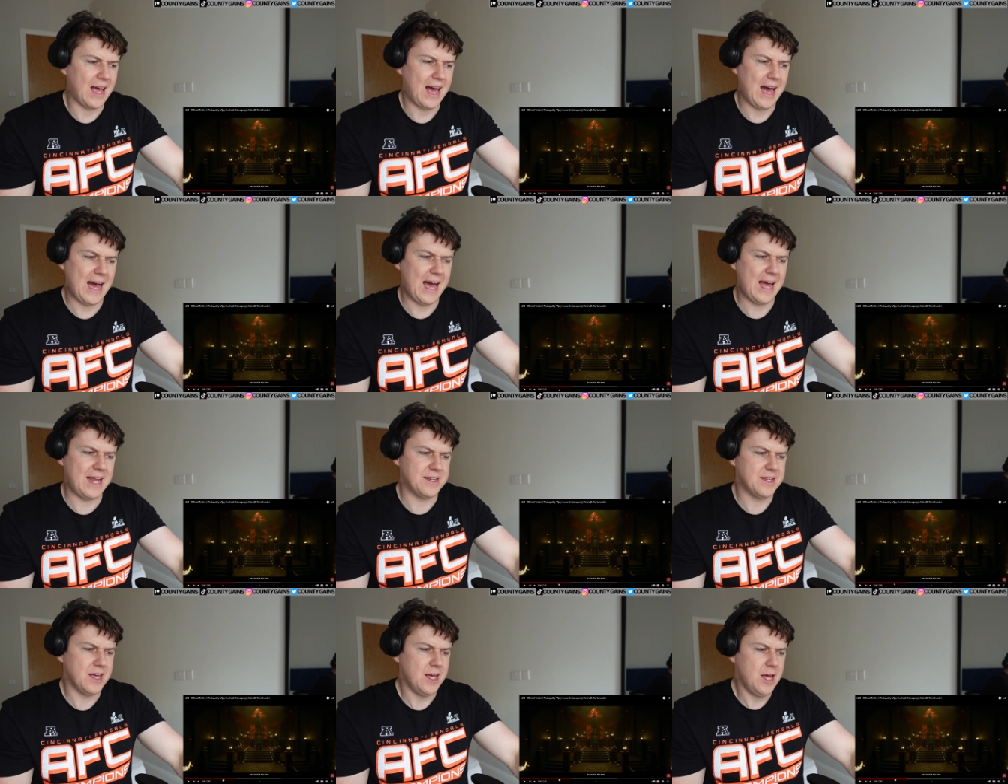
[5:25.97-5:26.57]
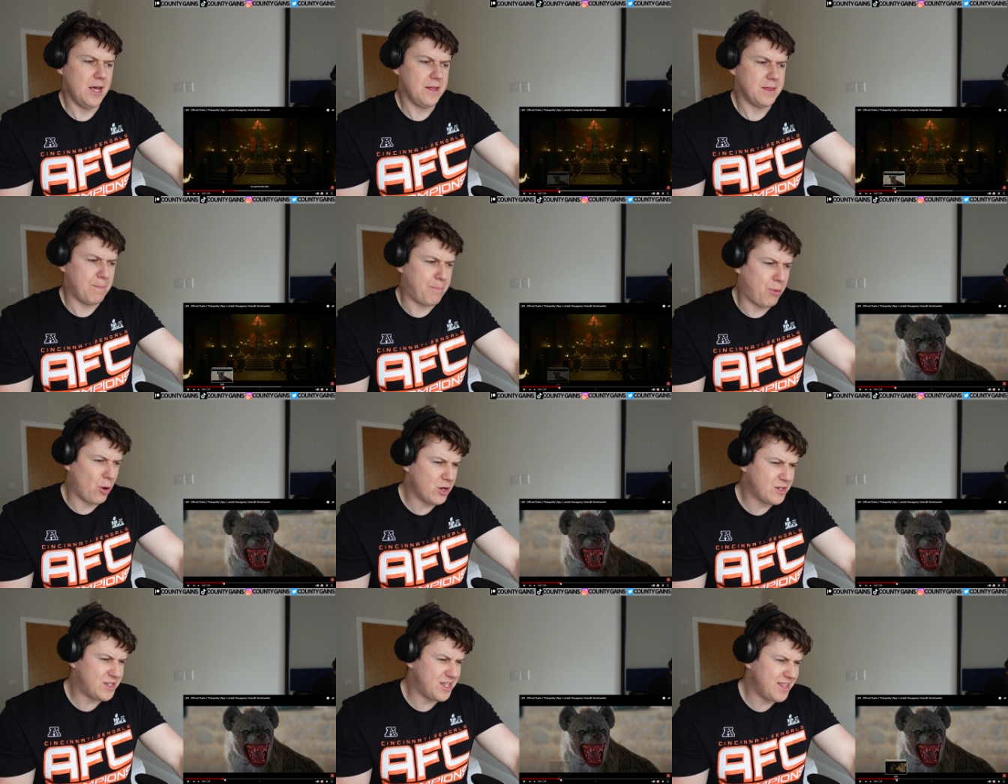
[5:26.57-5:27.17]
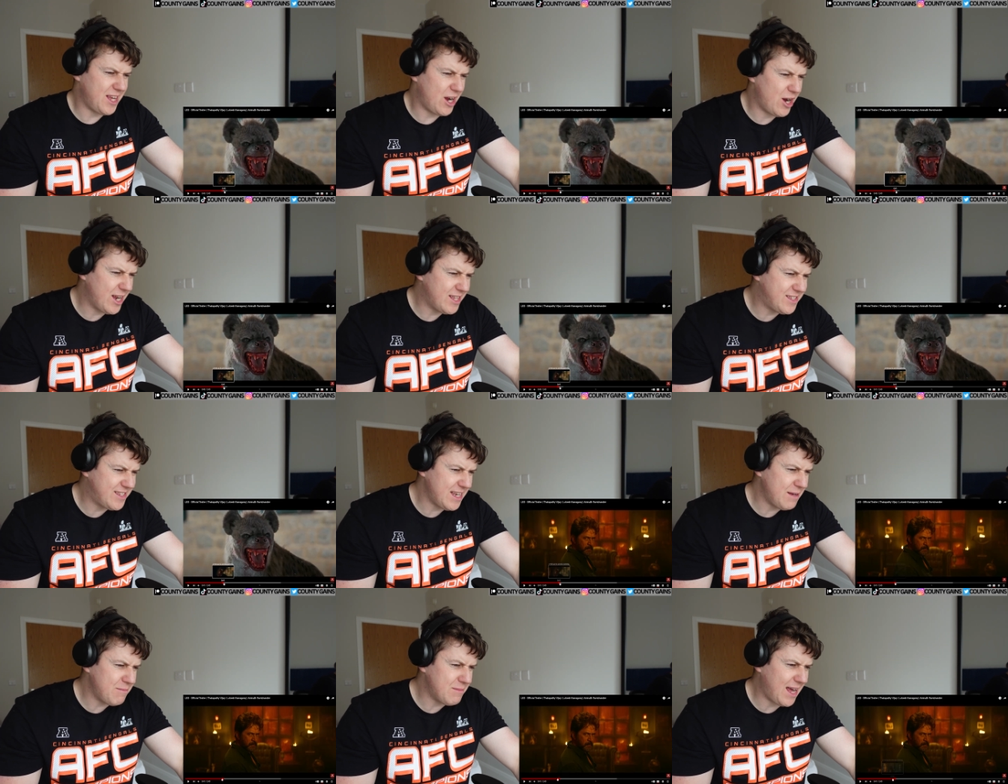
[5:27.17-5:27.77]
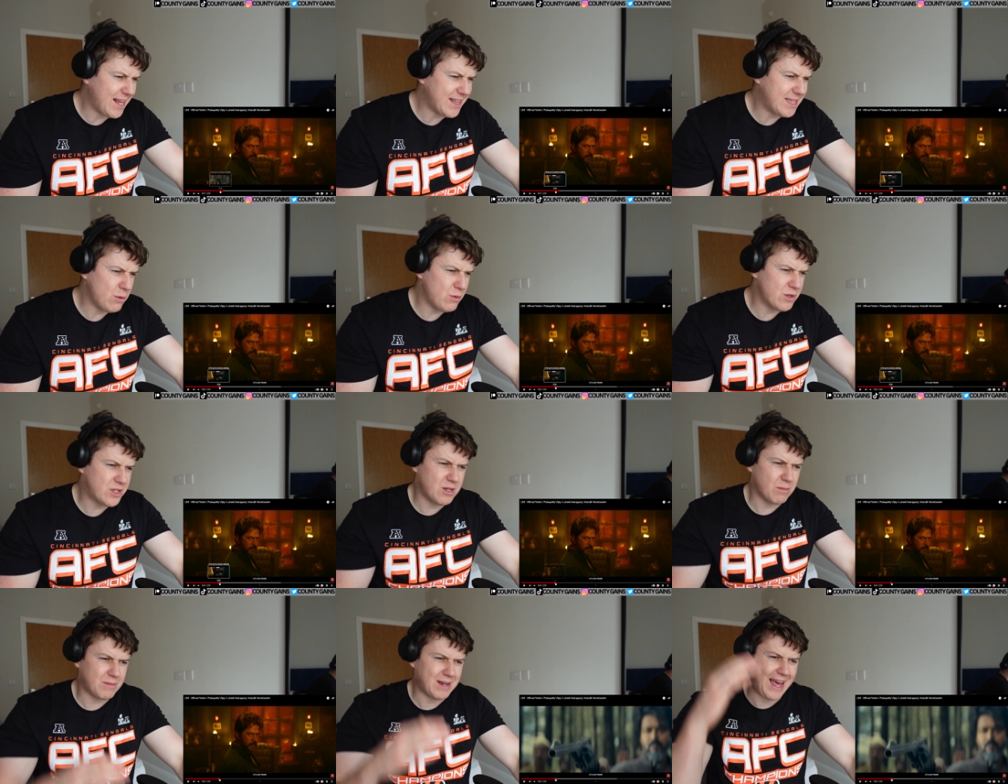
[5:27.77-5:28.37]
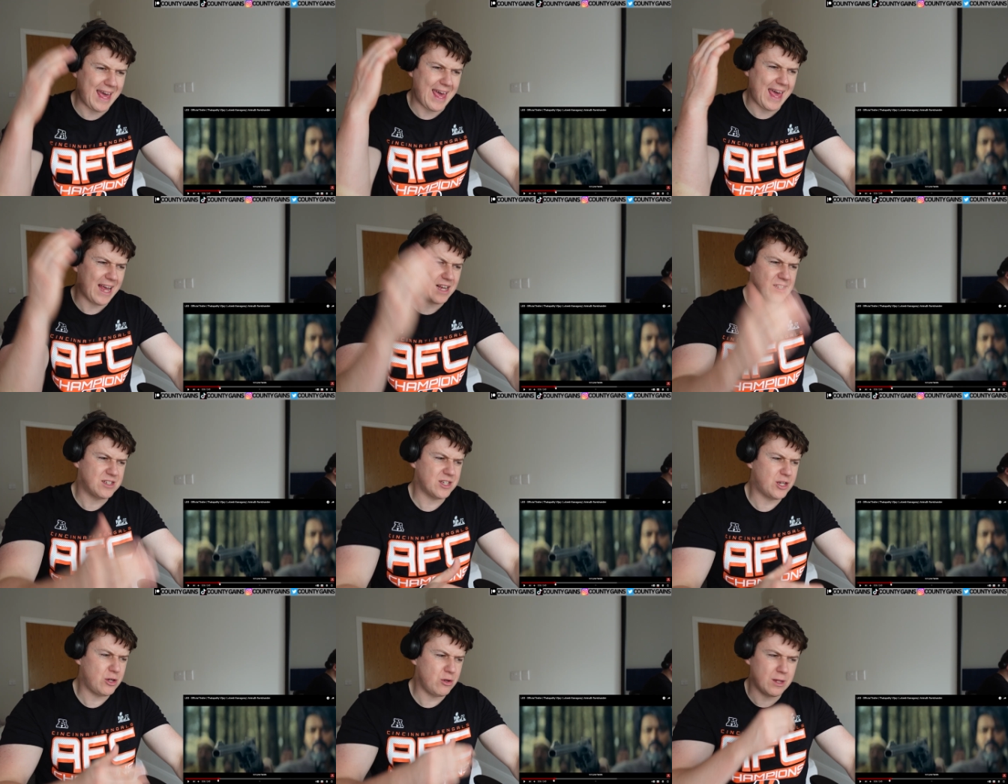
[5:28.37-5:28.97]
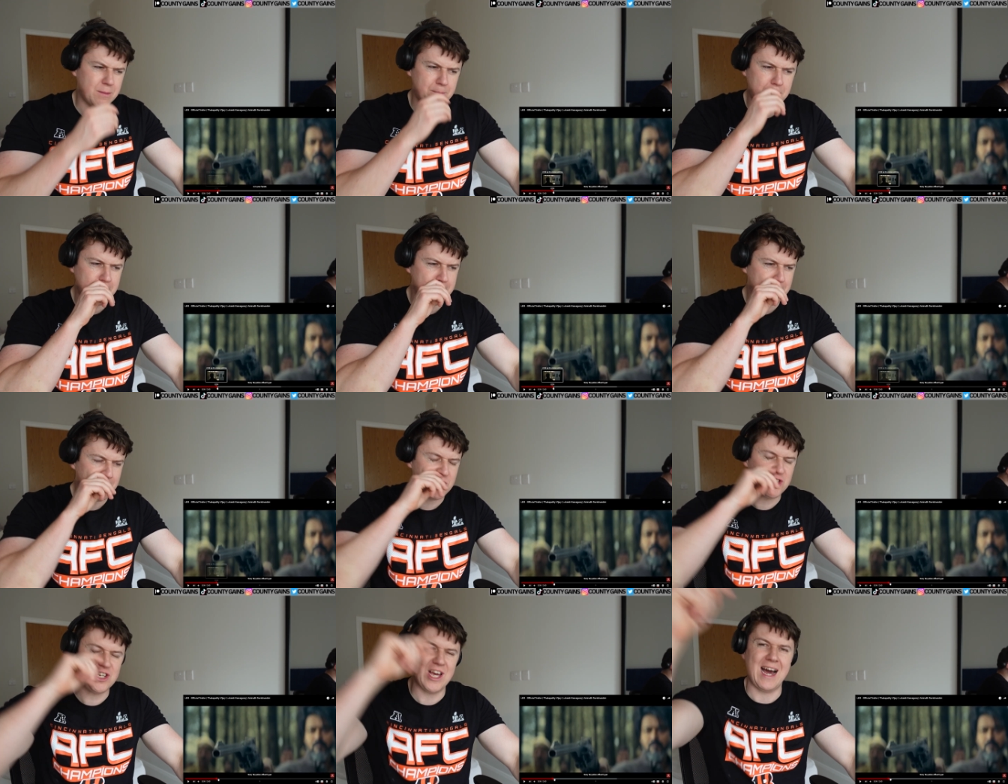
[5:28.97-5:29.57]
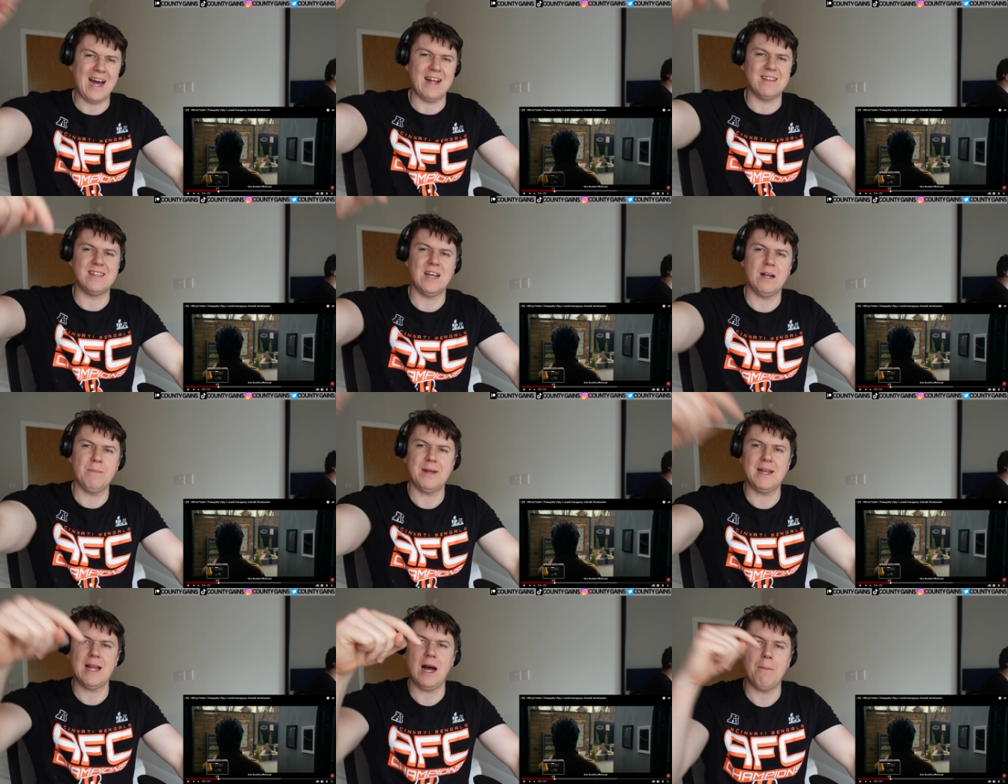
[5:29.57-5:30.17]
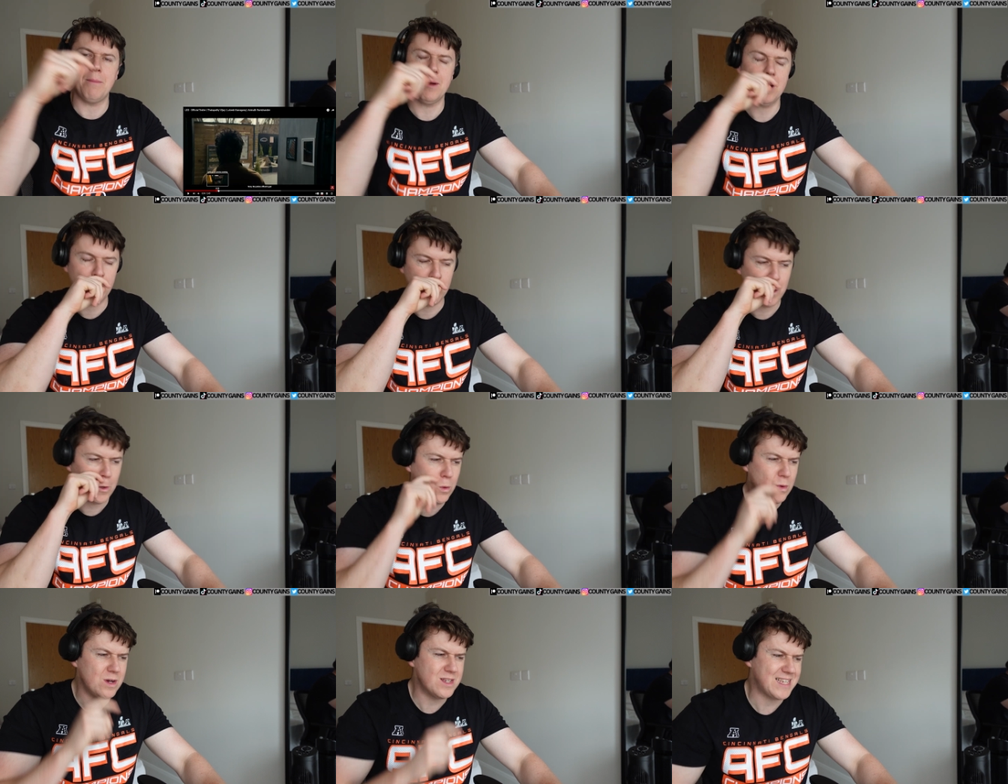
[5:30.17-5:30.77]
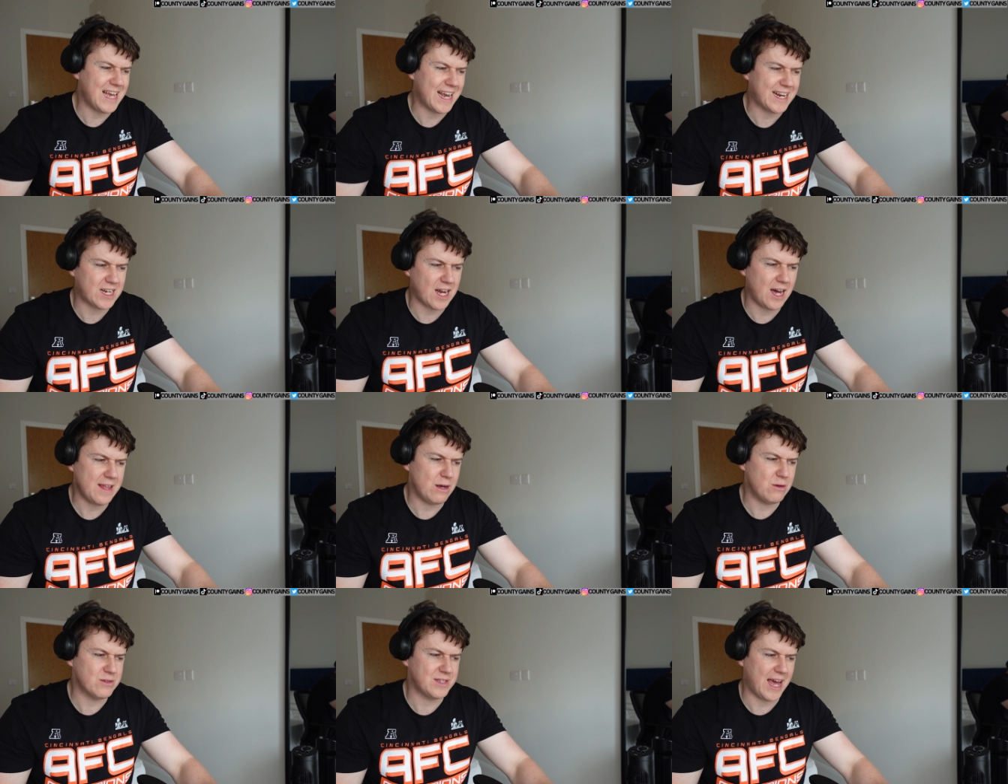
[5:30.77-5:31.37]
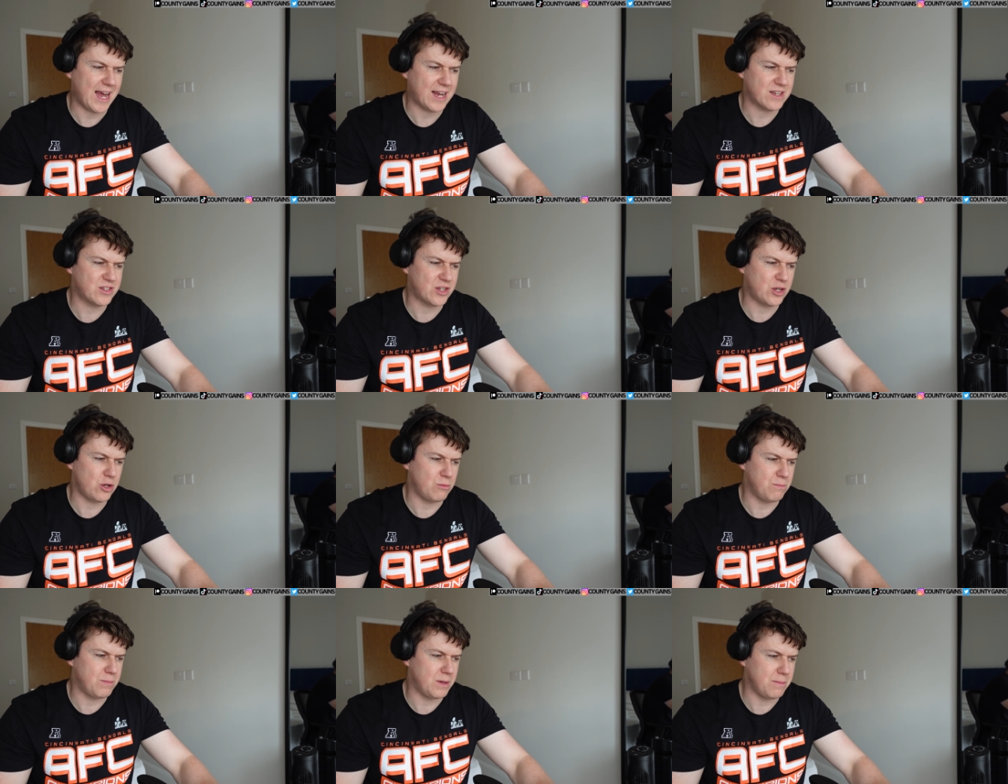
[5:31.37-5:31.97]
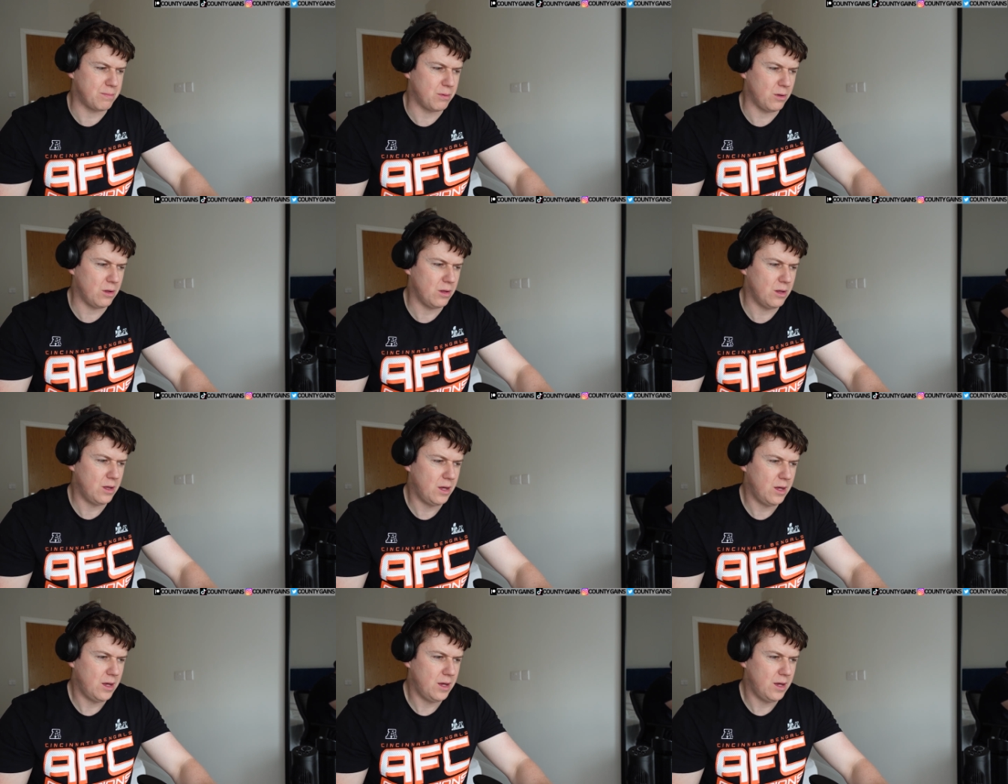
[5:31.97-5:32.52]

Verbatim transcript: And the person there, it seemed like there was some guy executing people. Chat, tell me down below, who is that guy that was executing people?